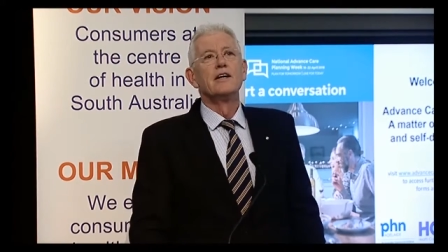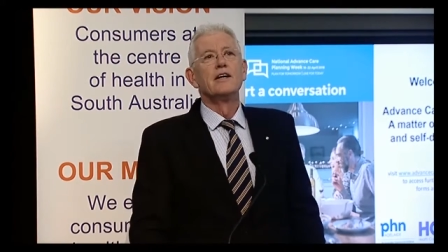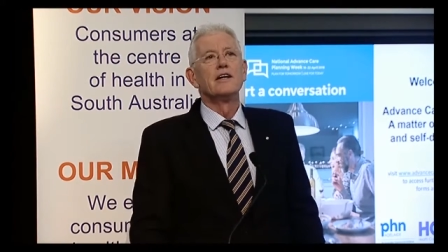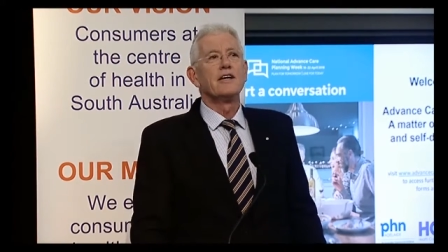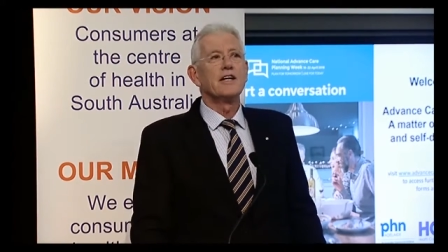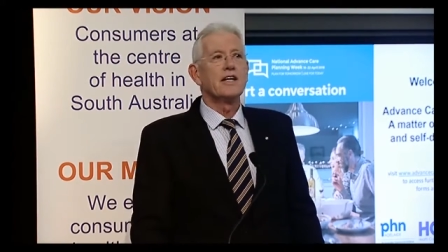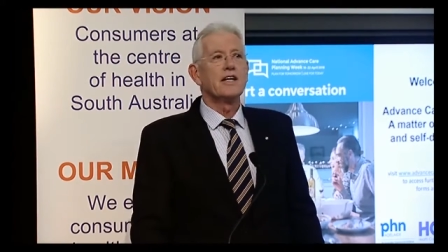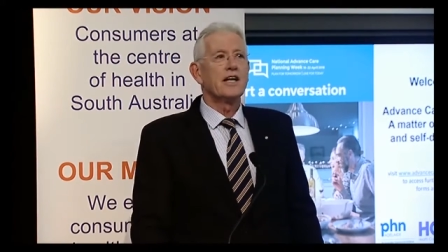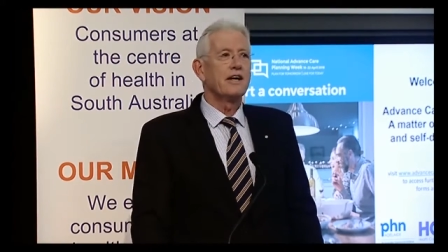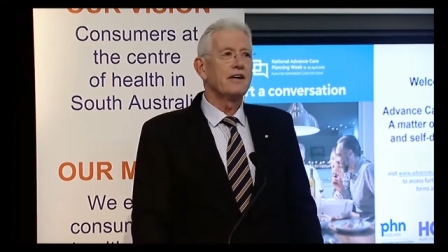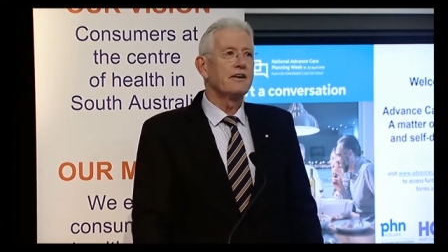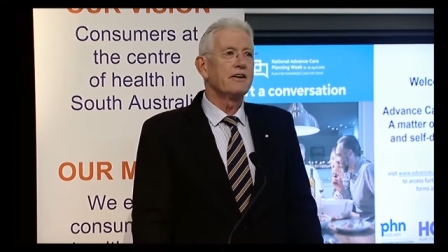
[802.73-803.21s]

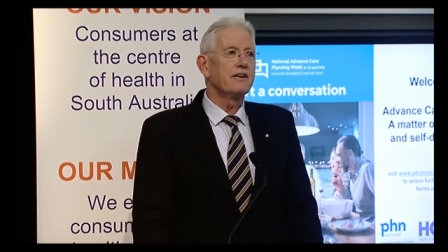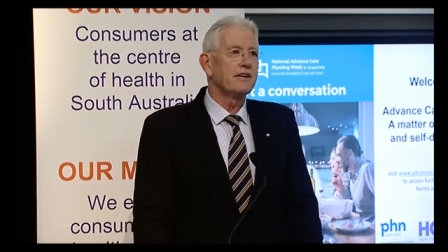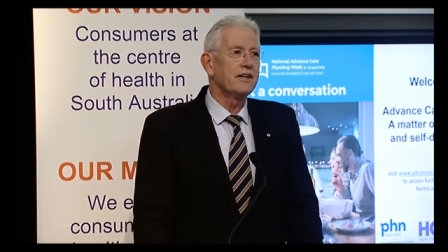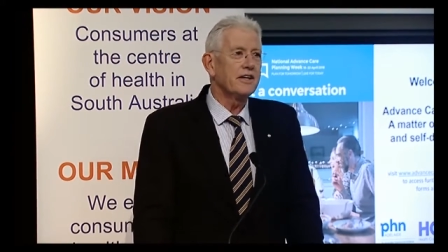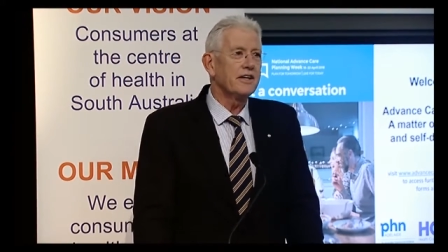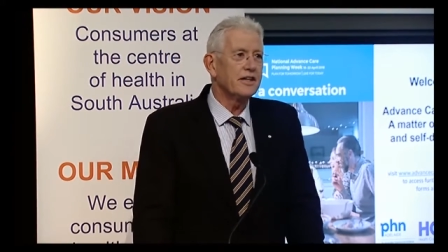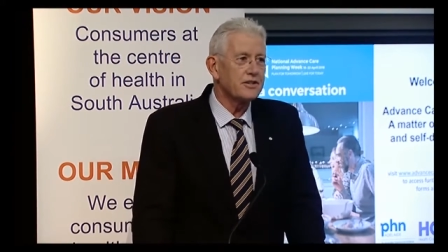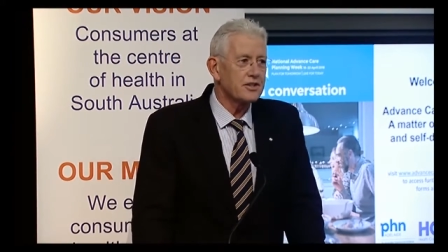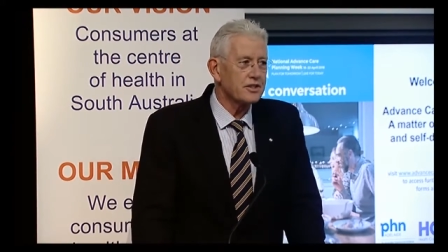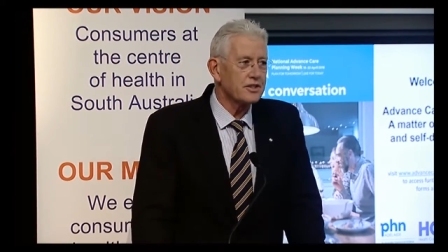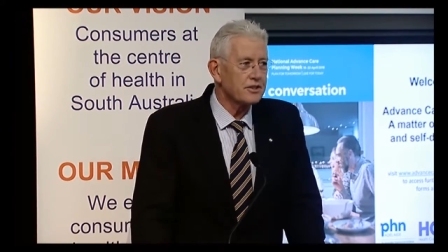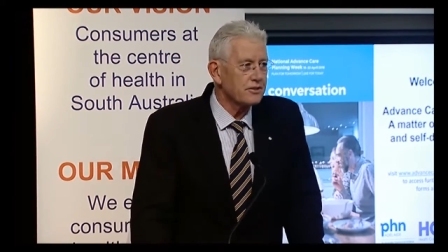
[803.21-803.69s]
you know, and
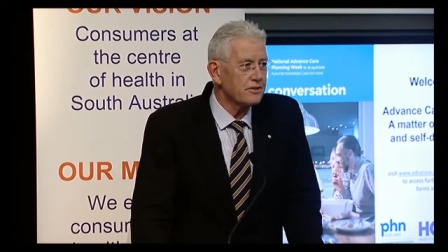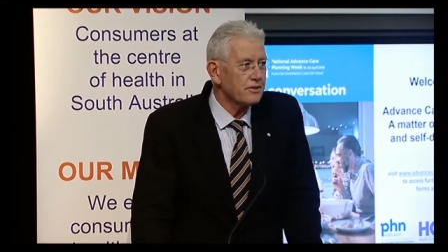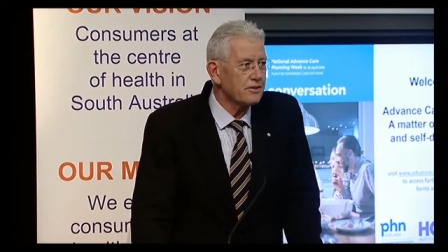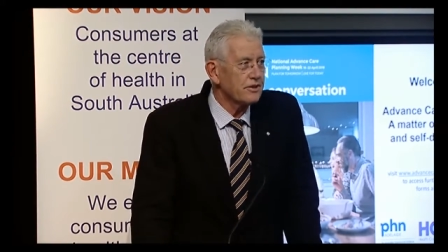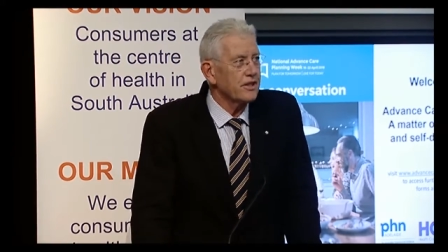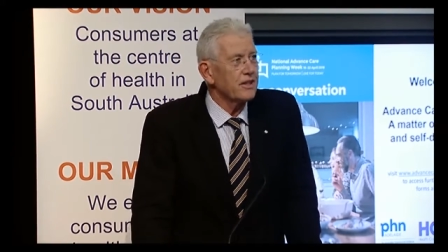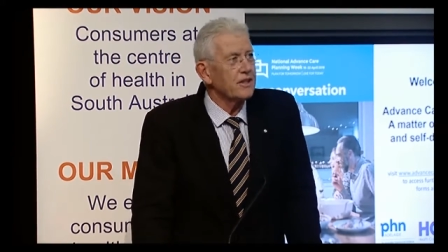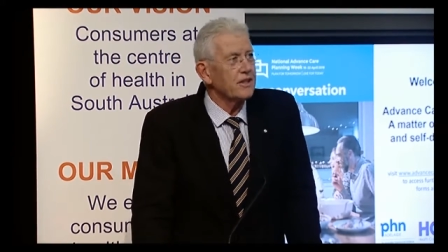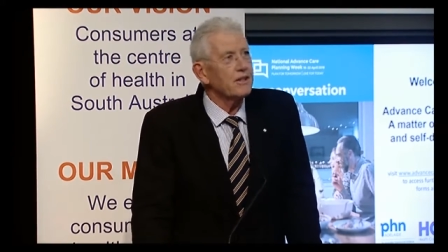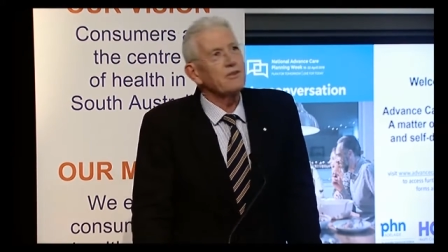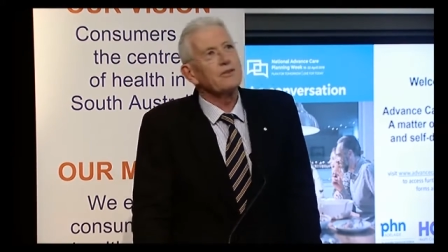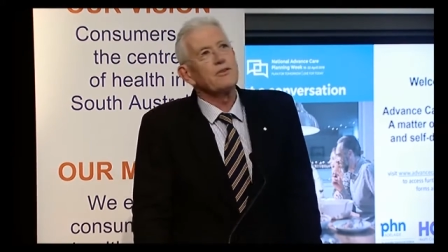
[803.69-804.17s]
he just,
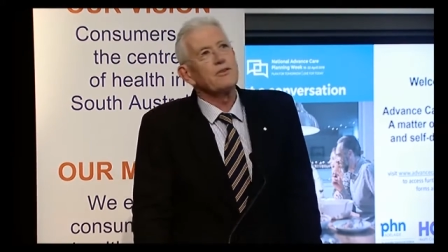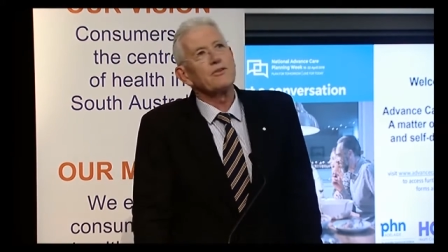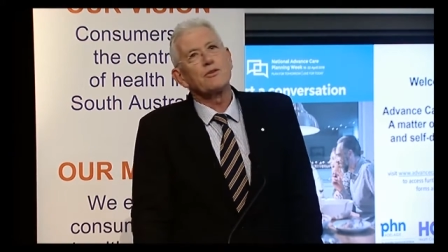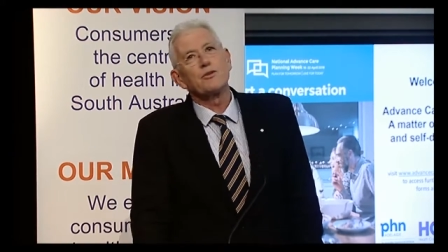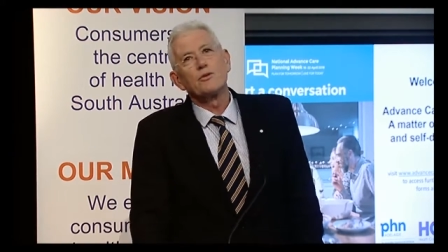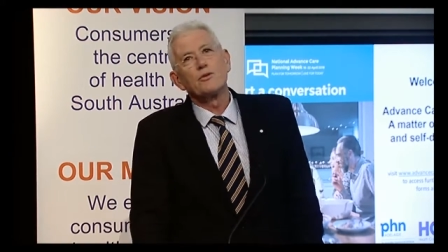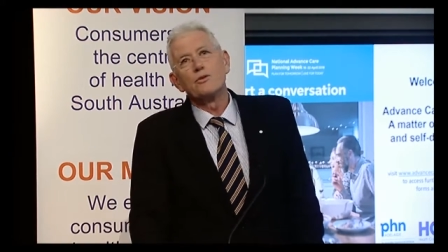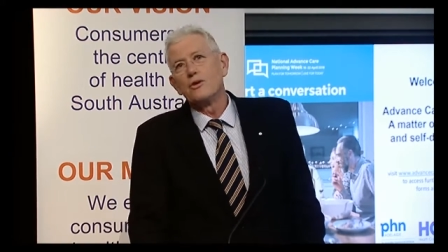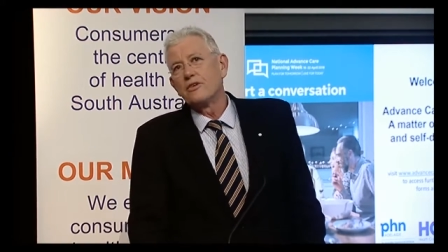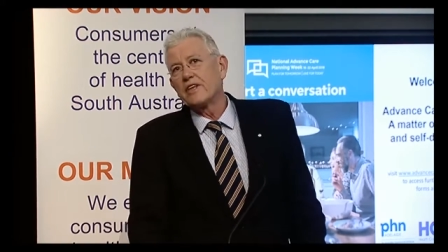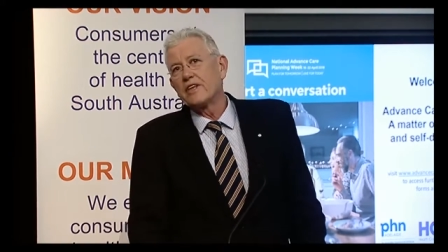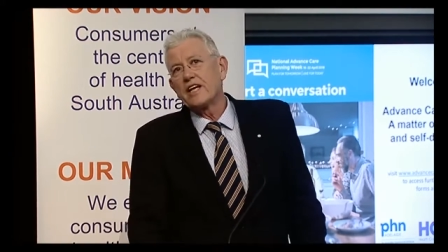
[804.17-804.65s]
you know,
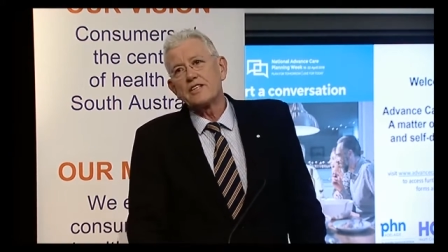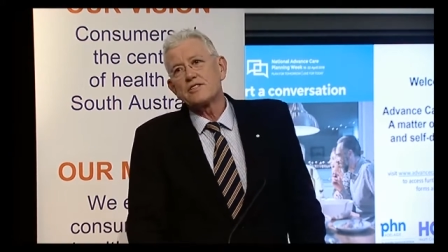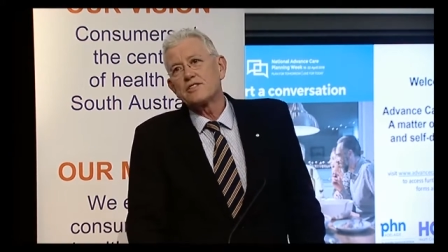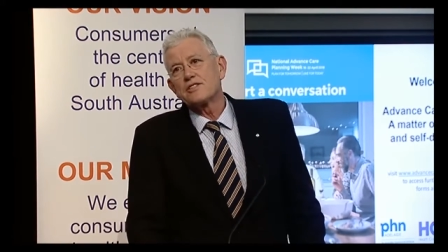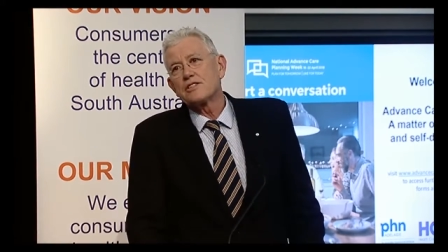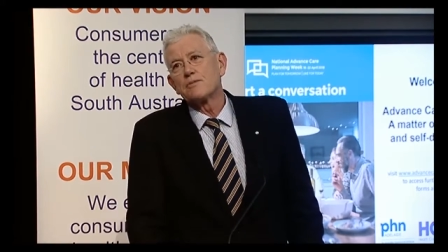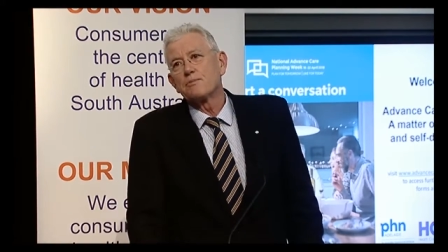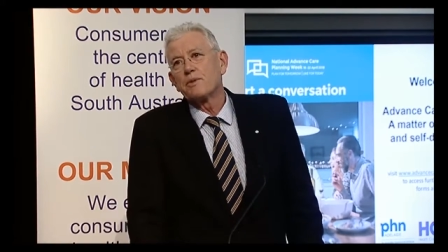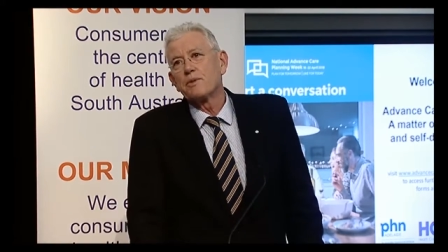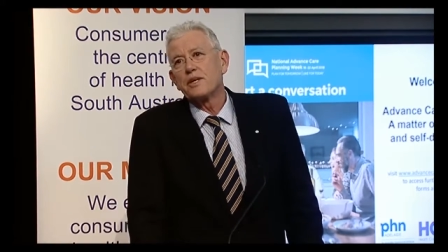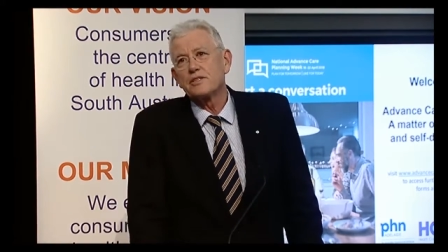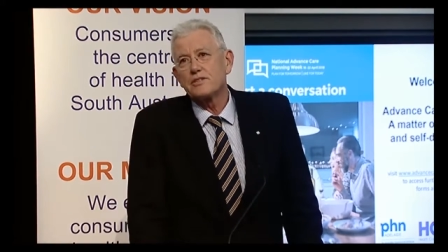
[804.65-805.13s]
thought that's
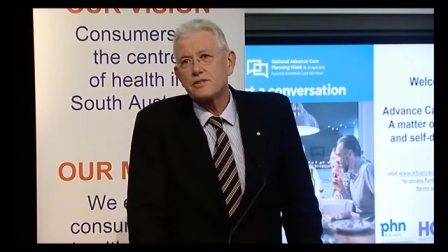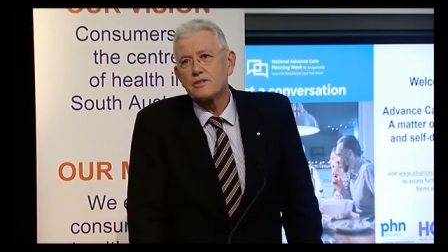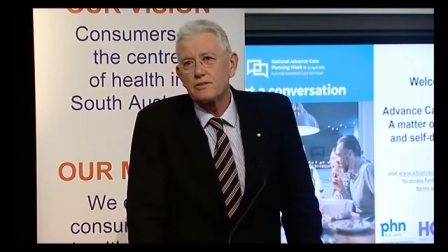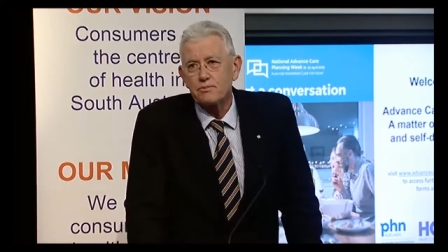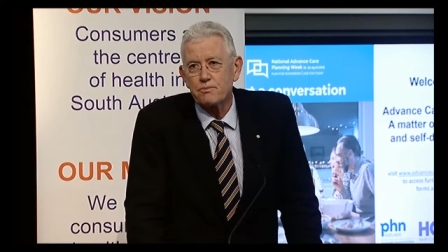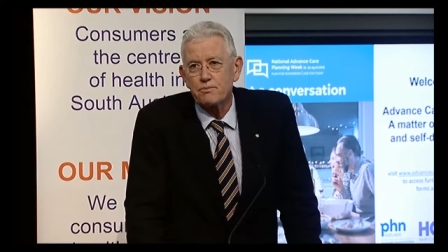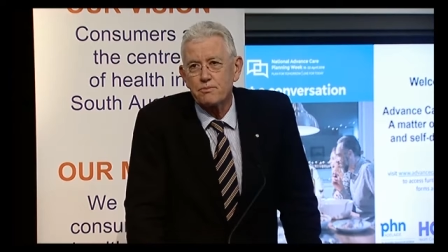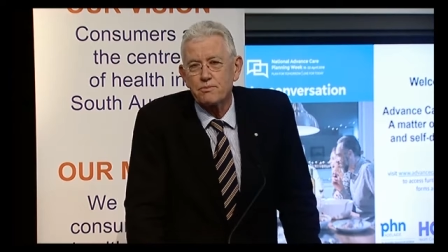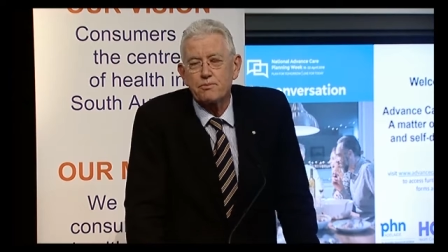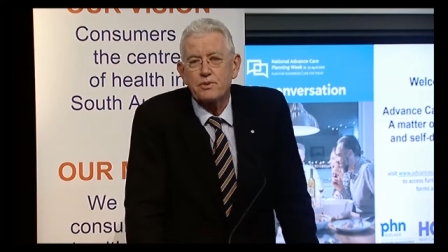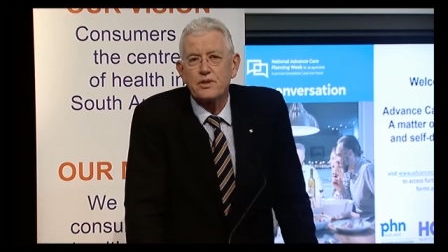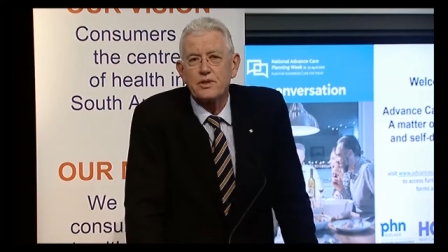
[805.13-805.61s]
the best
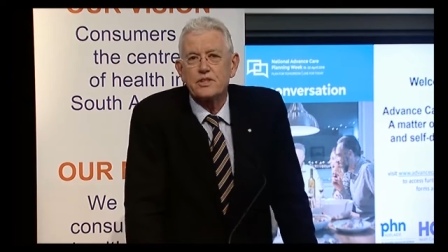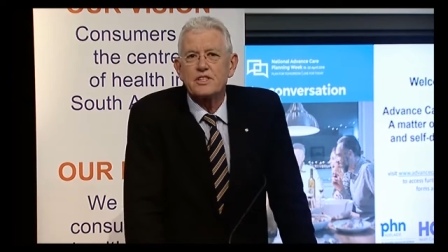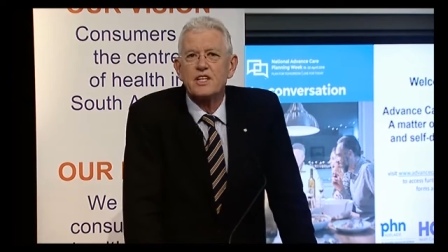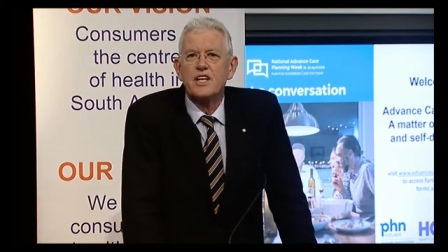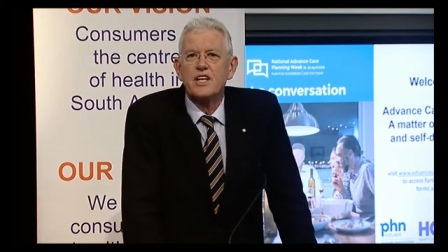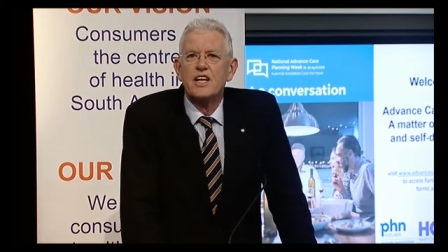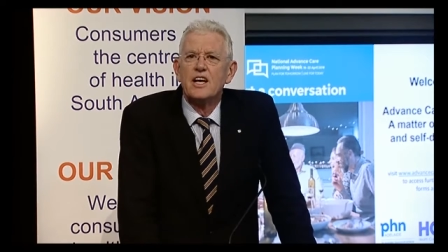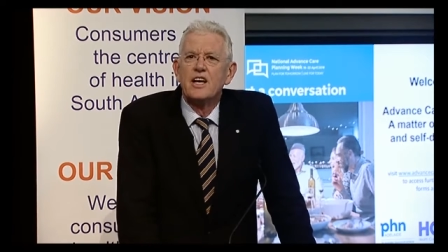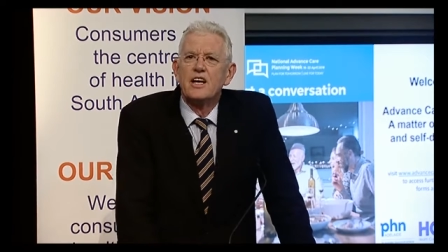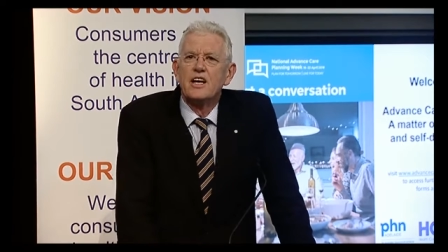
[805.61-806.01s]
person.